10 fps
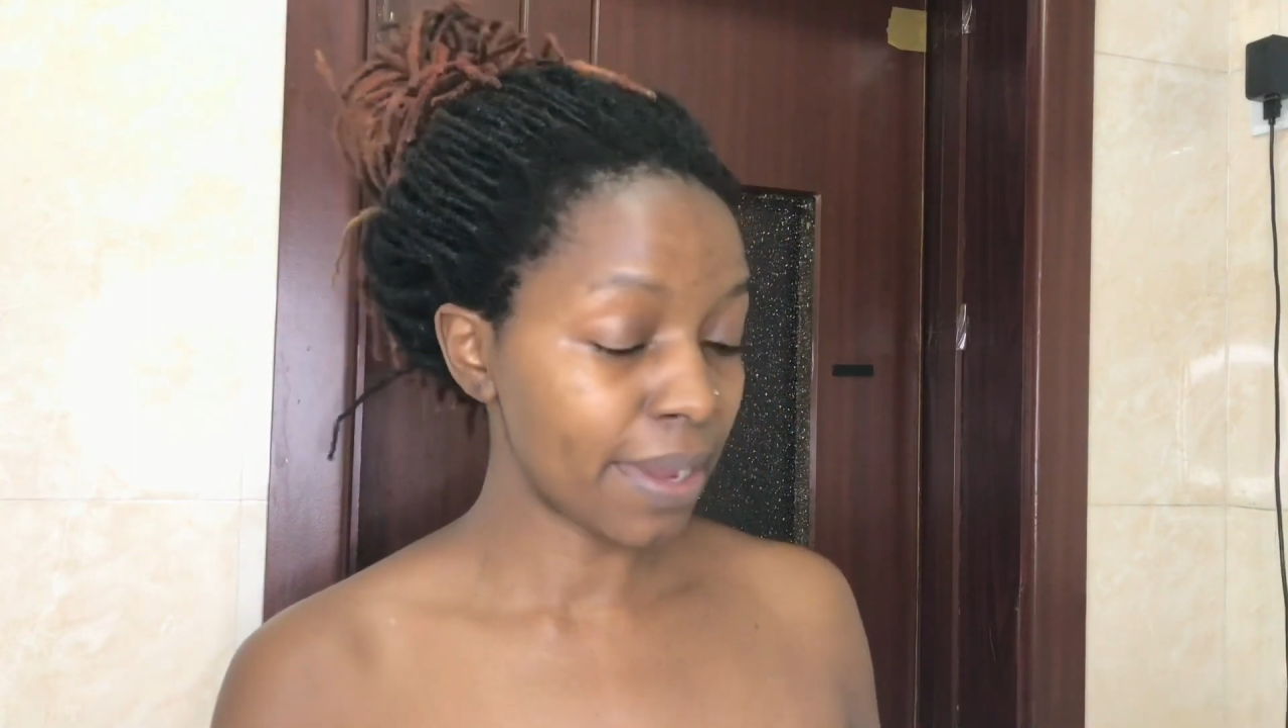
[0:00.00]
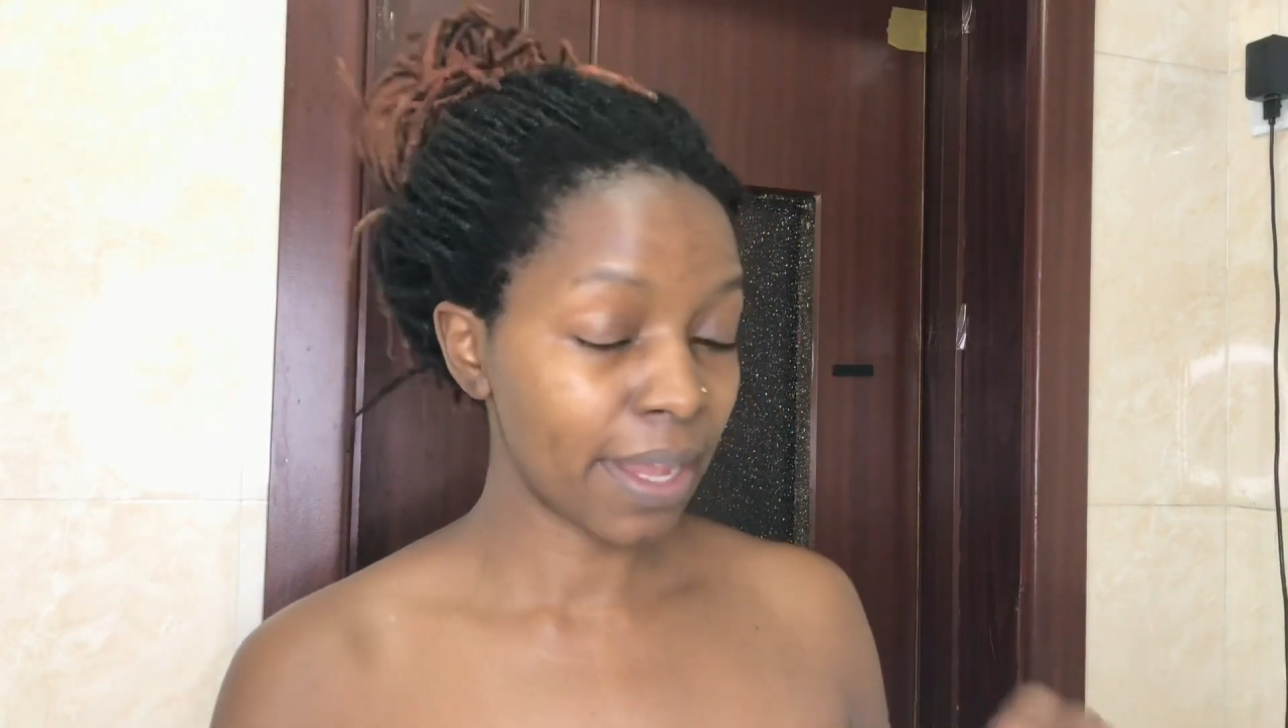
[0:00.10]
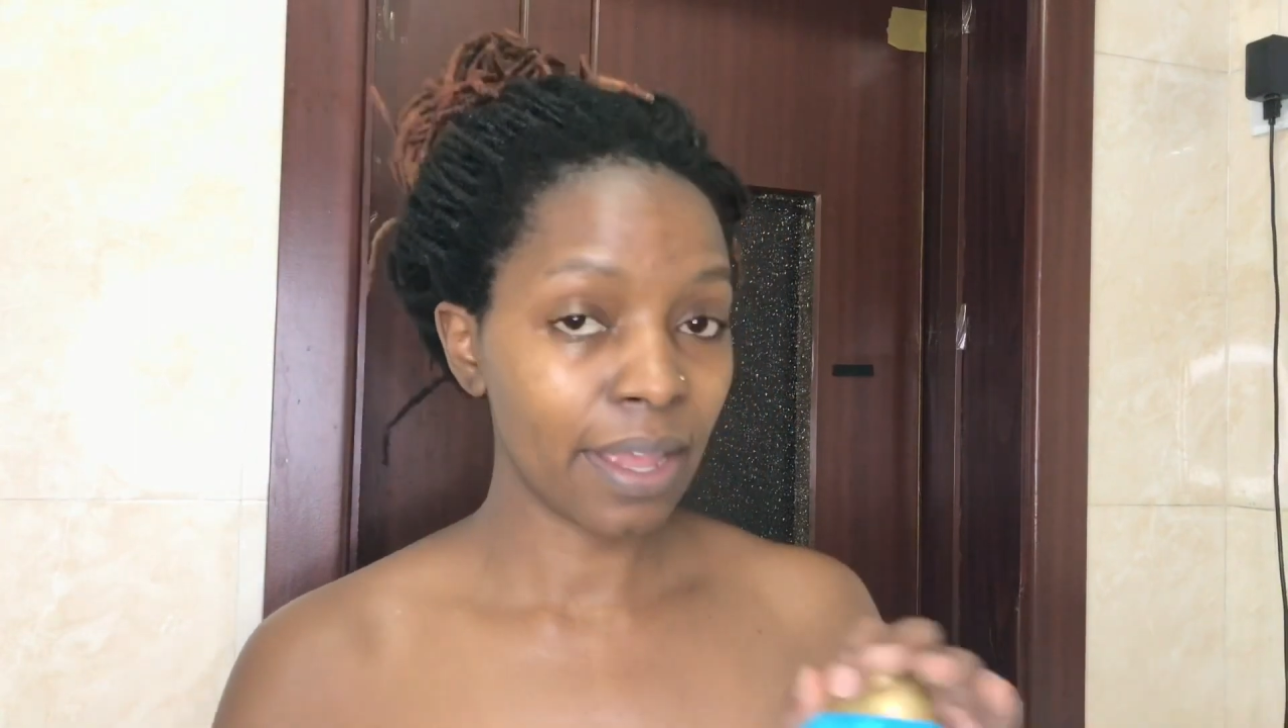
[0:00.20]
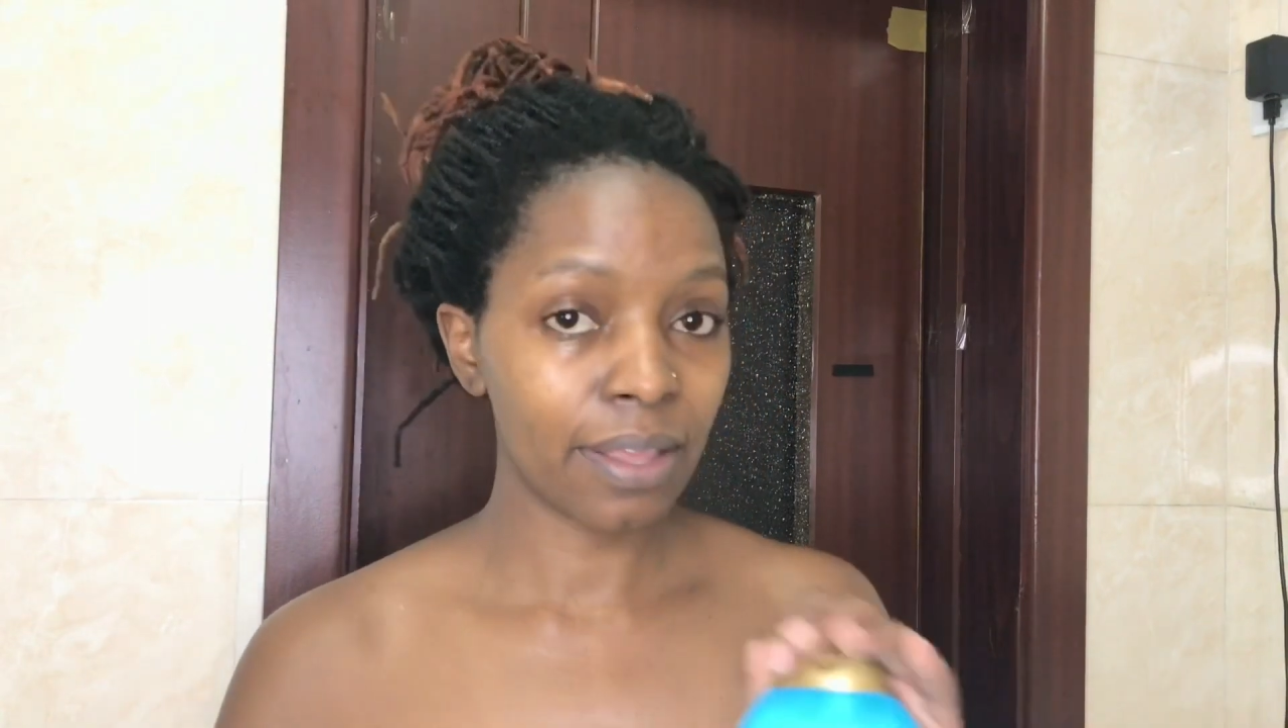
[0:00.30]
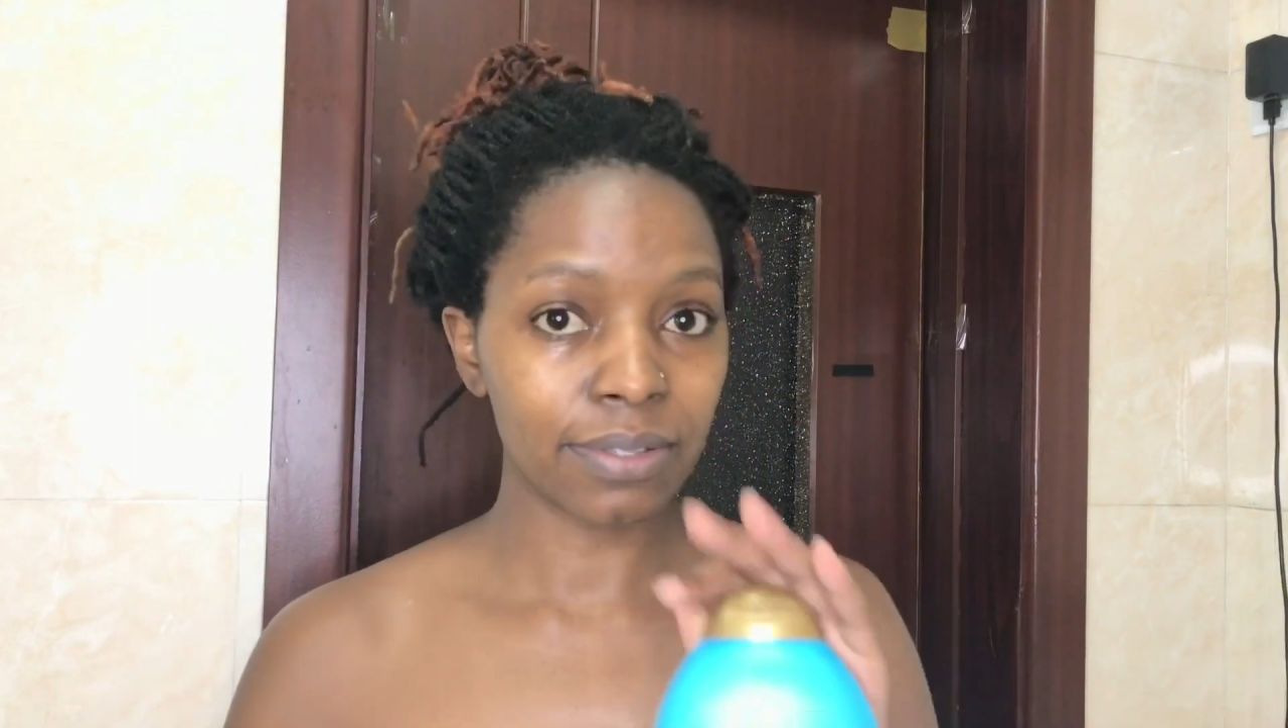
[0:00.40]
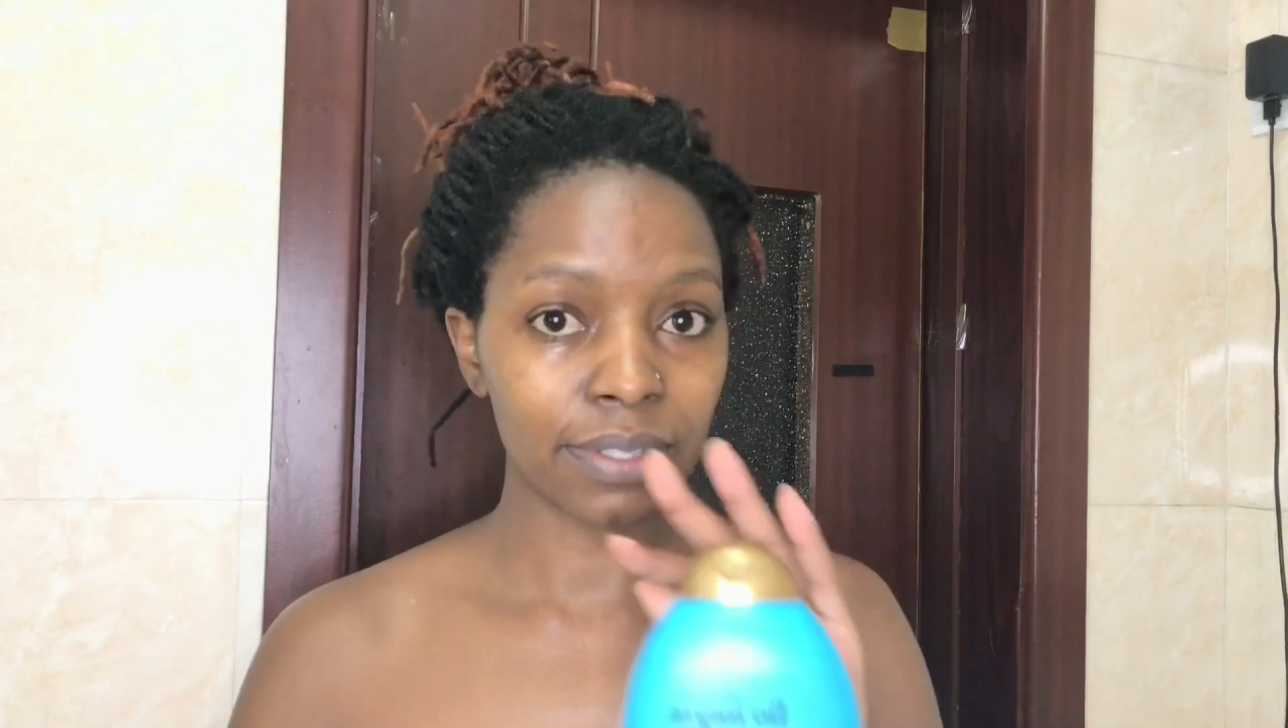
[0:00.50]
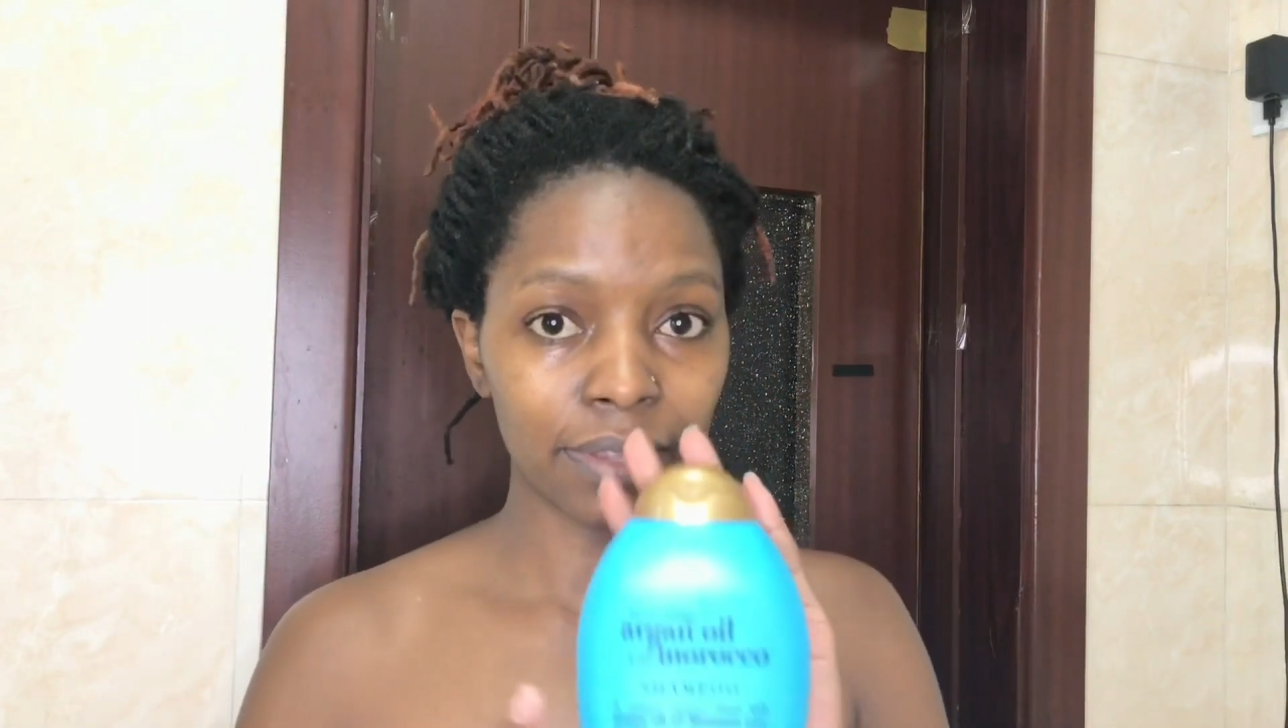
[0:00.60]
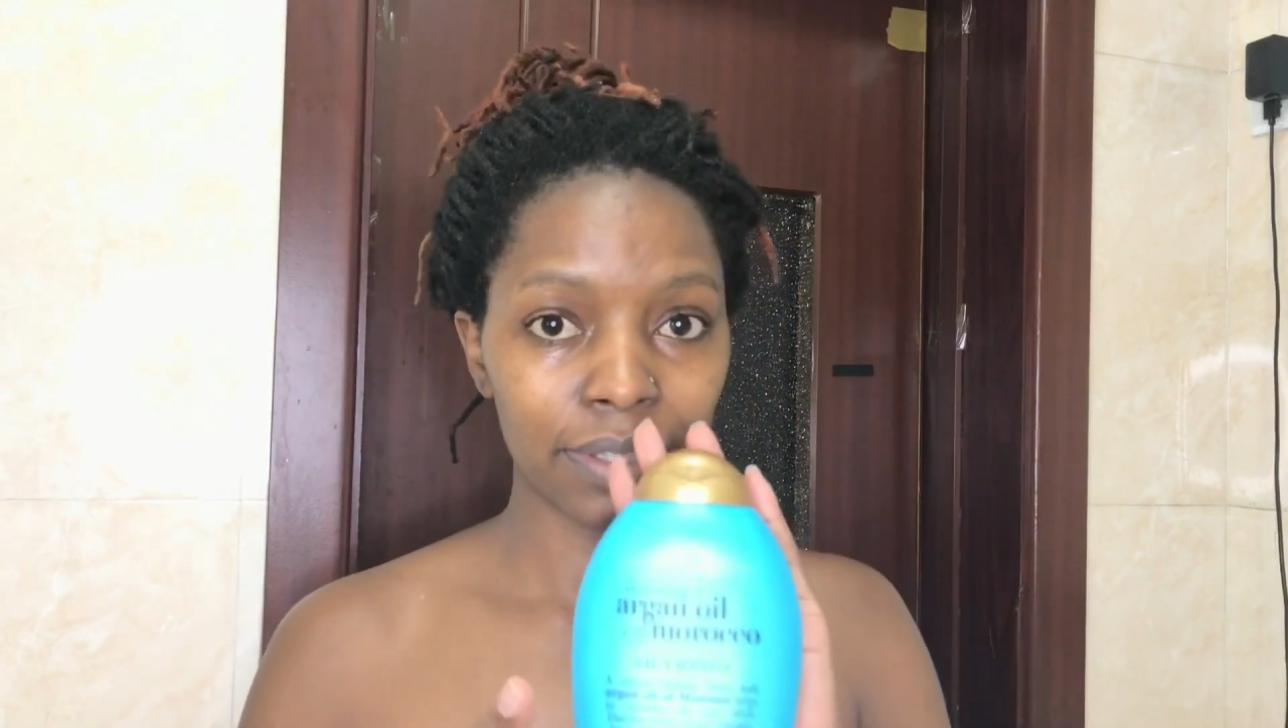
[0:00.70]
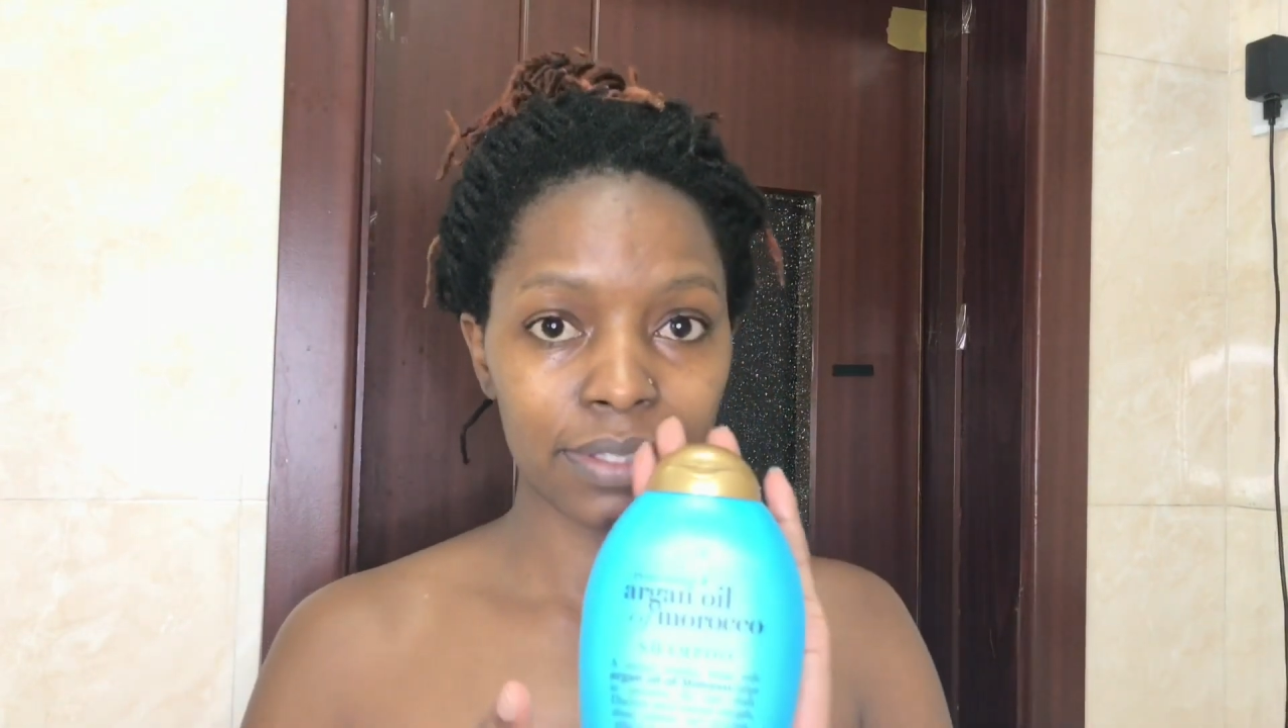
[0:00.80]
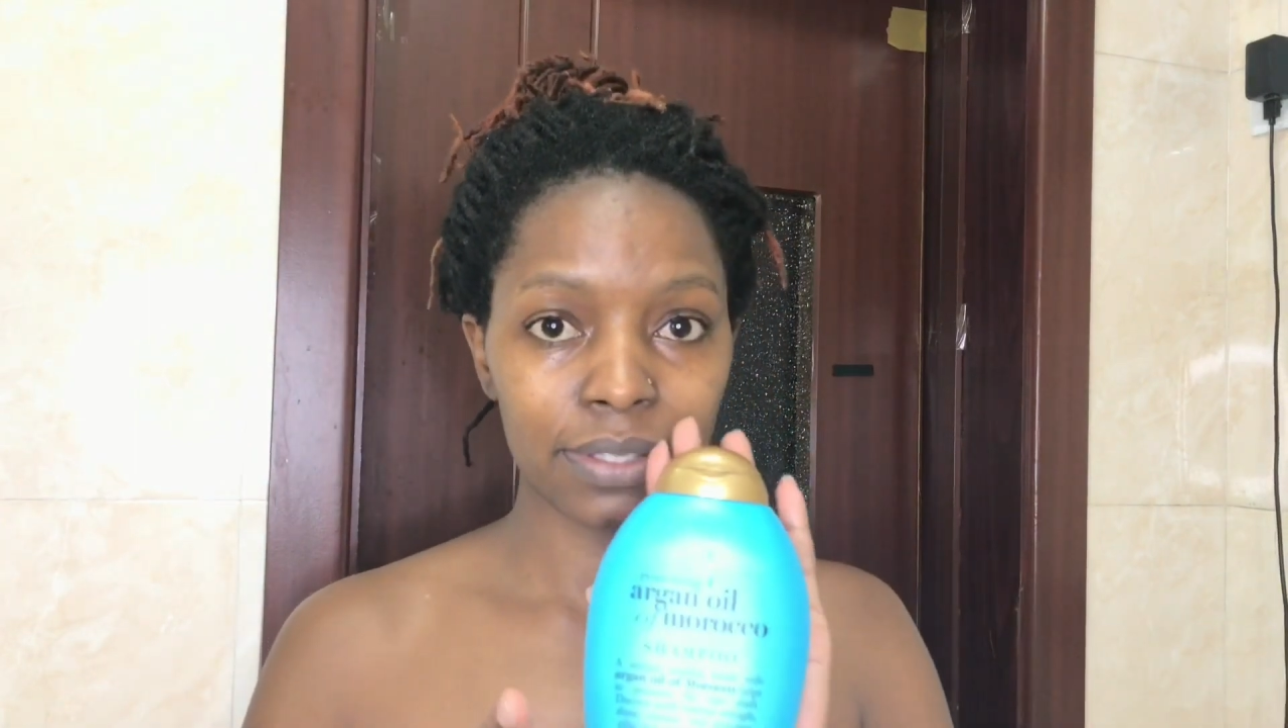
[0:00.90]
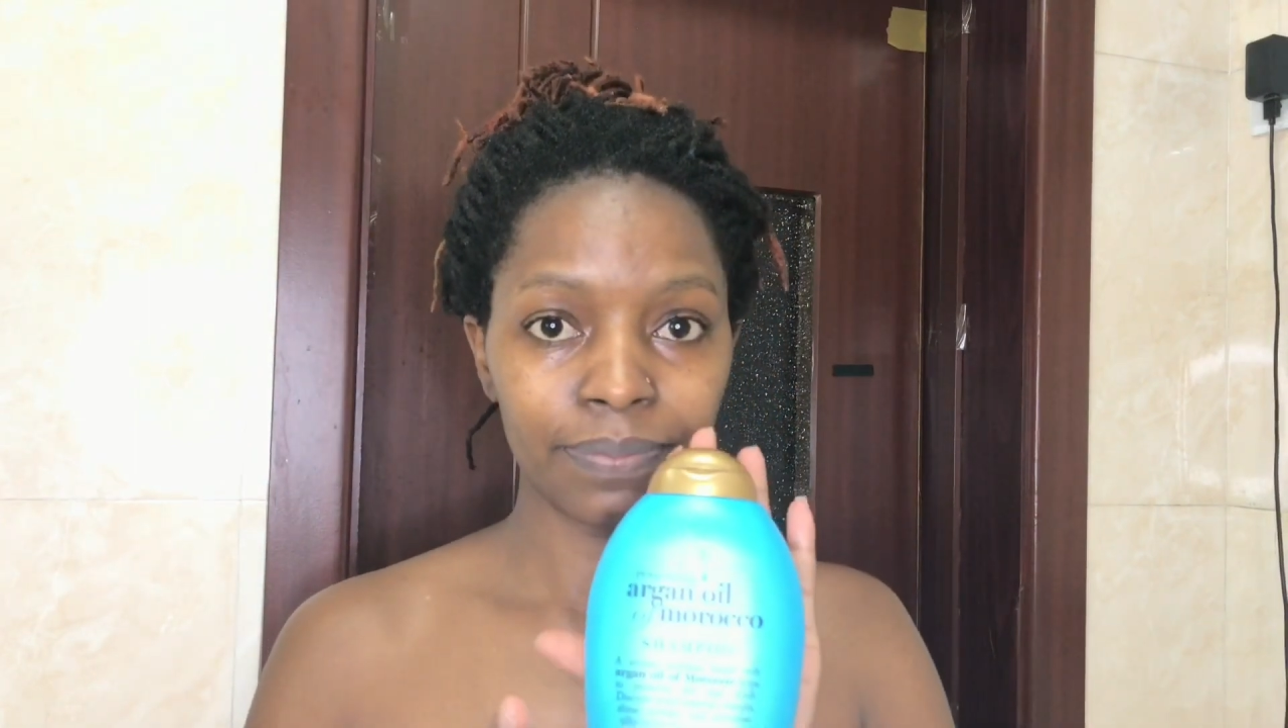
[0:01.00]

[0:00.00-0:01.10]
hair using this.